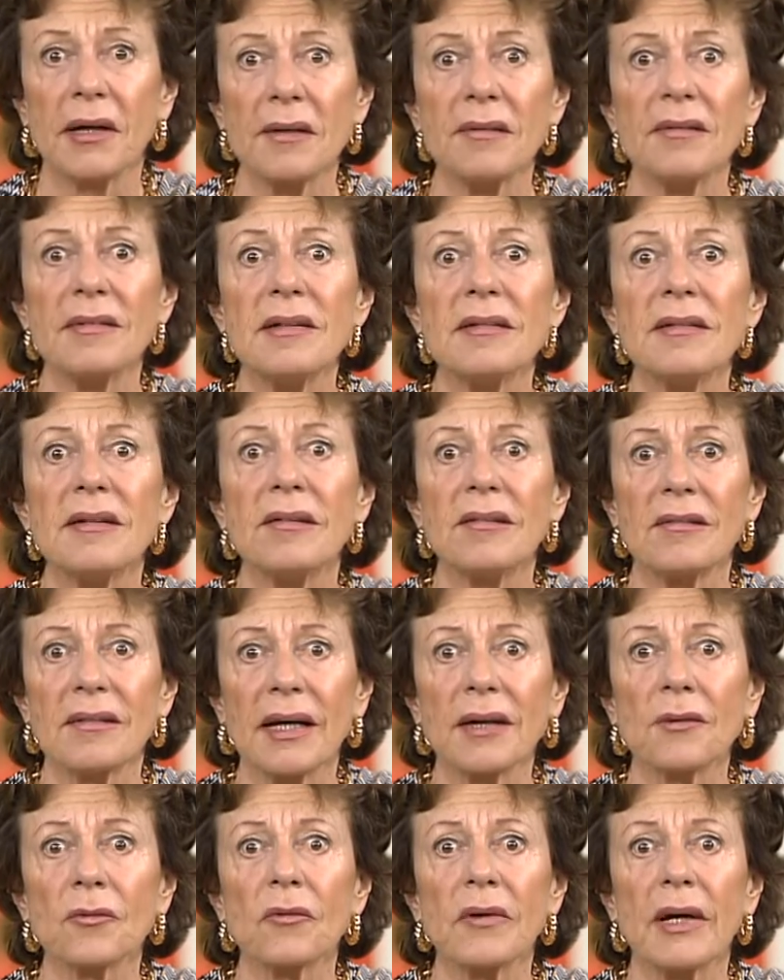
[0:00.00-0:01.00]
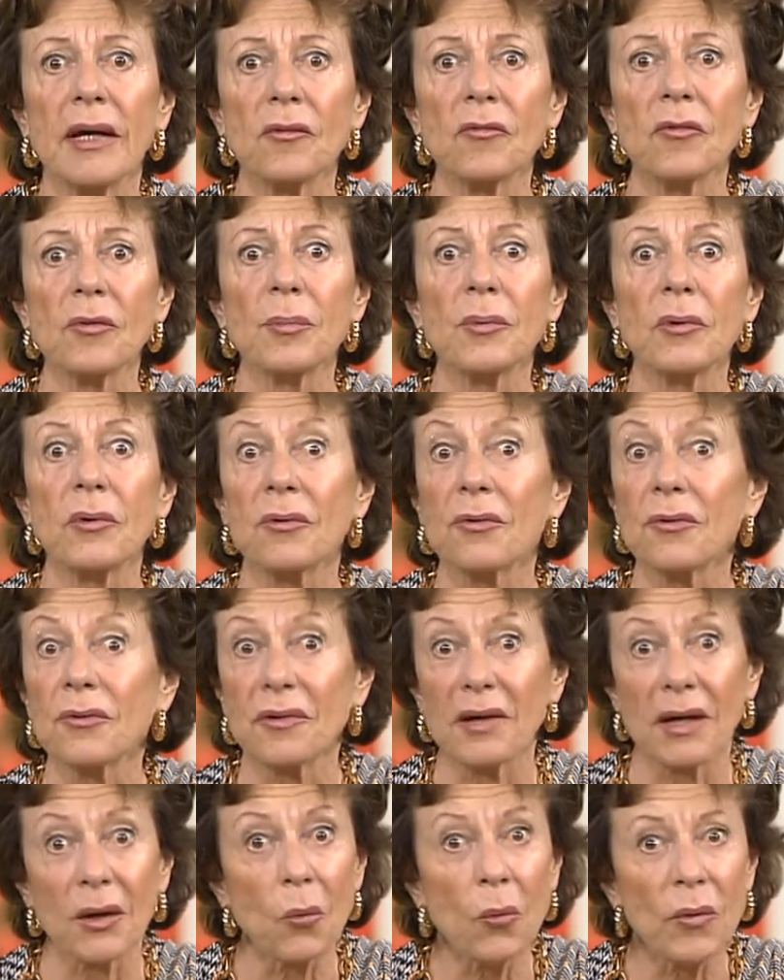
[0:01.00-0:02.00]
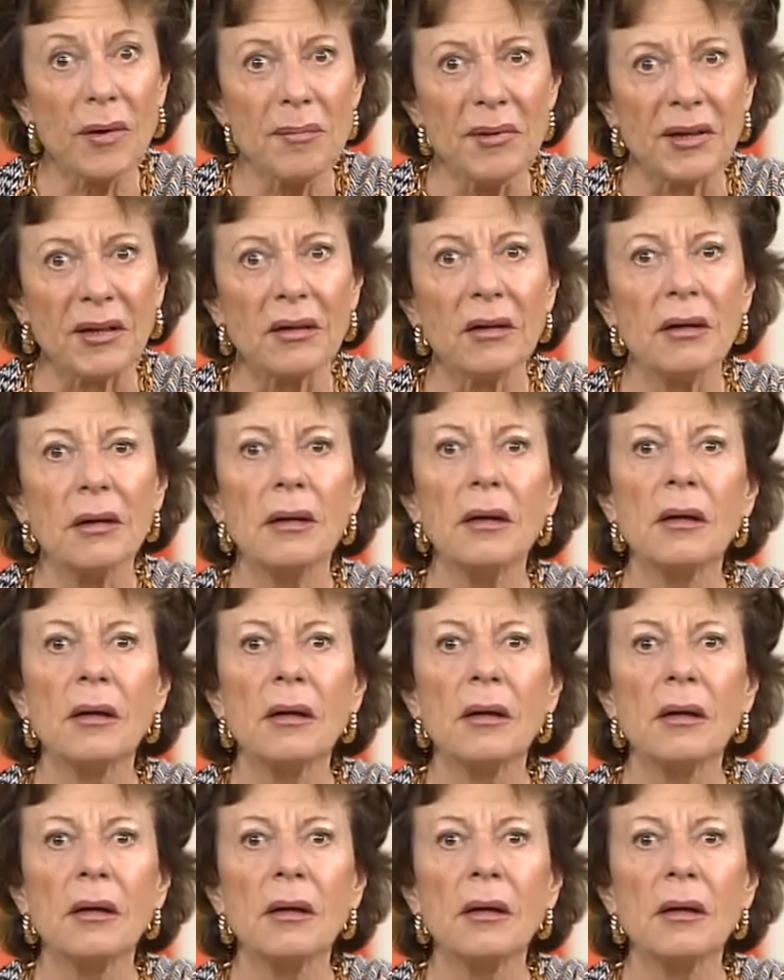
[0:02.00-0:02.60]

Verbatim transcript: ICT sector entrepreneurs are women.